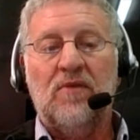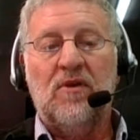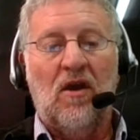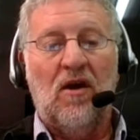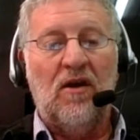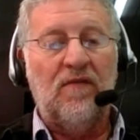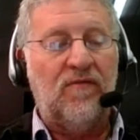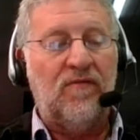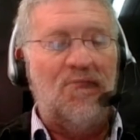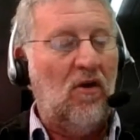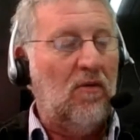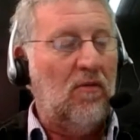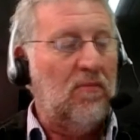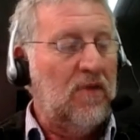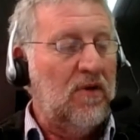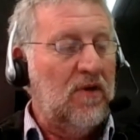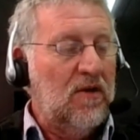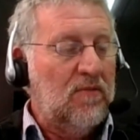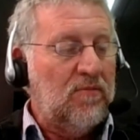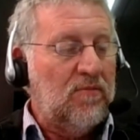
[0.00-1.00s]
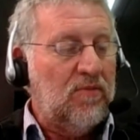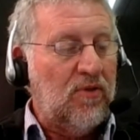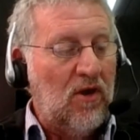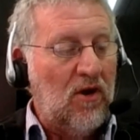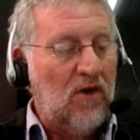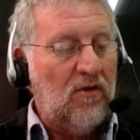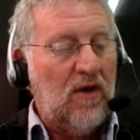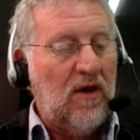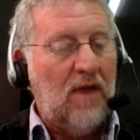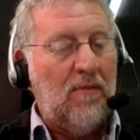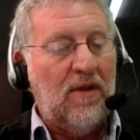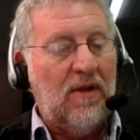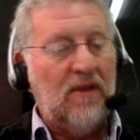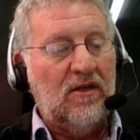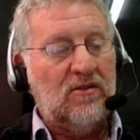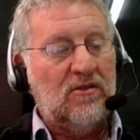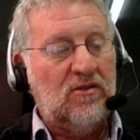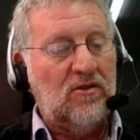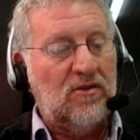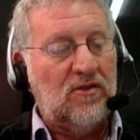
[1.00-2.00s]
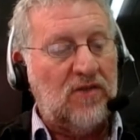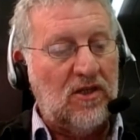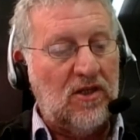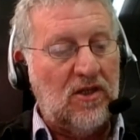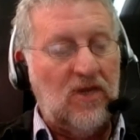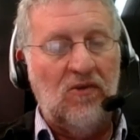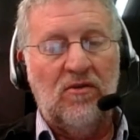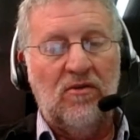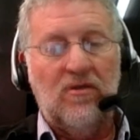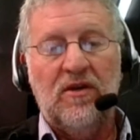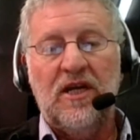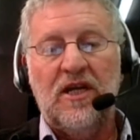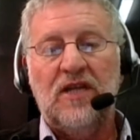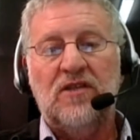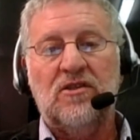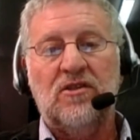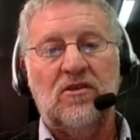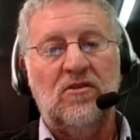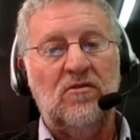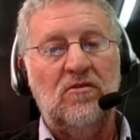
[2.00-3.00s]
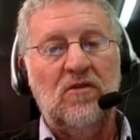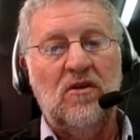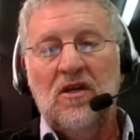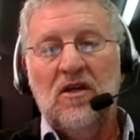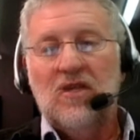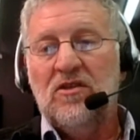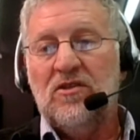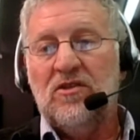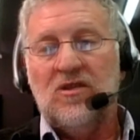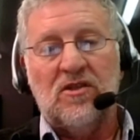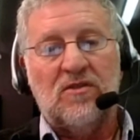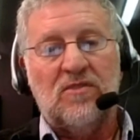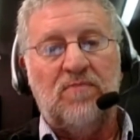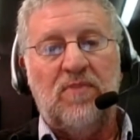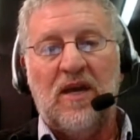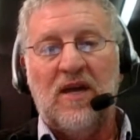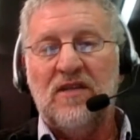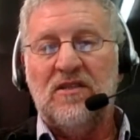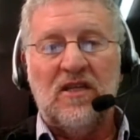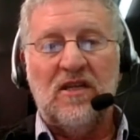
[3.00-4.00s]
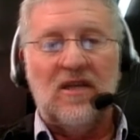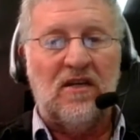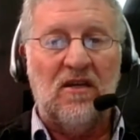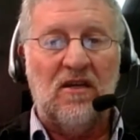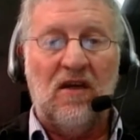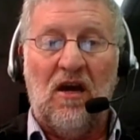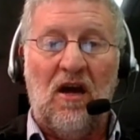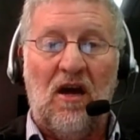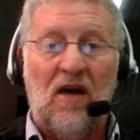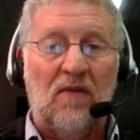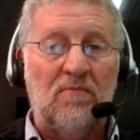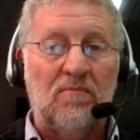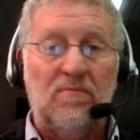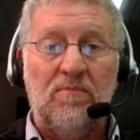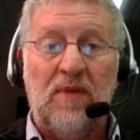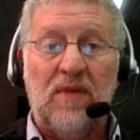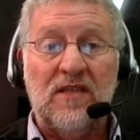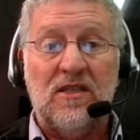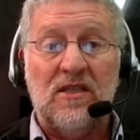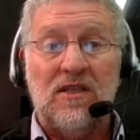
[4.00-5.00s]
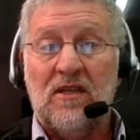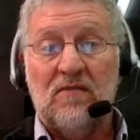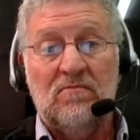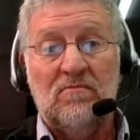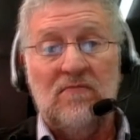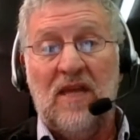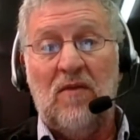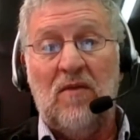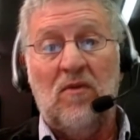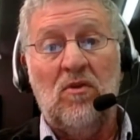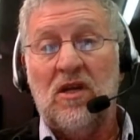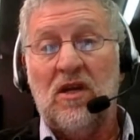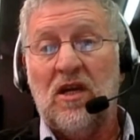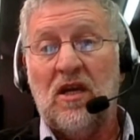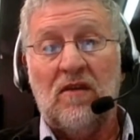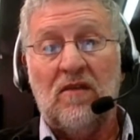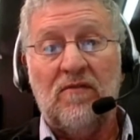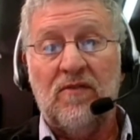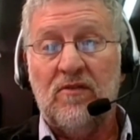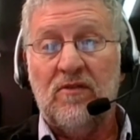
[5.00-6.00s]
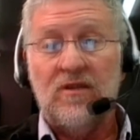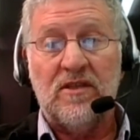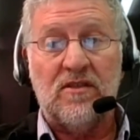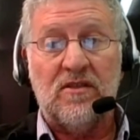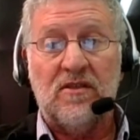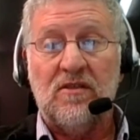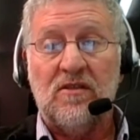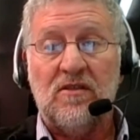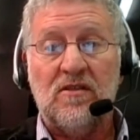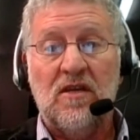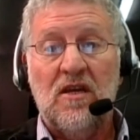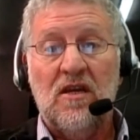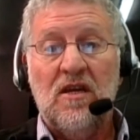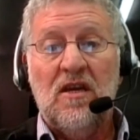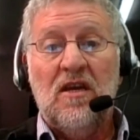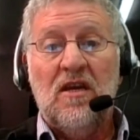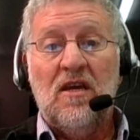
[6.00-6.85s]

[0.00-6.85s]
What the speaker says: going from programming to security to just basic networking, for instance.